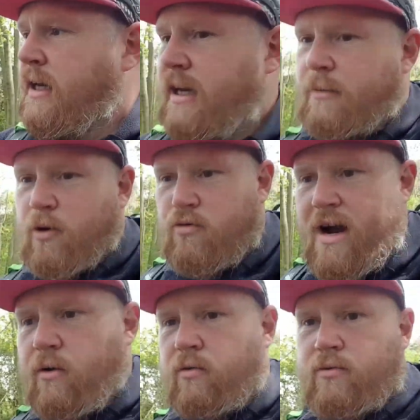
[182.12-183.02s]
I'm
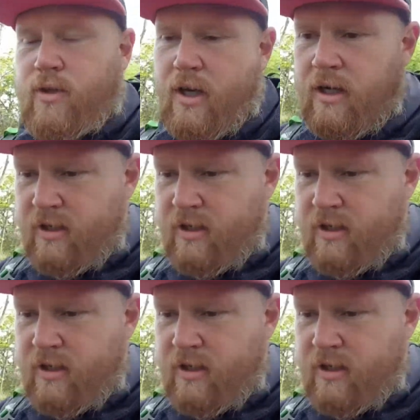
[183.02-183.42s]
around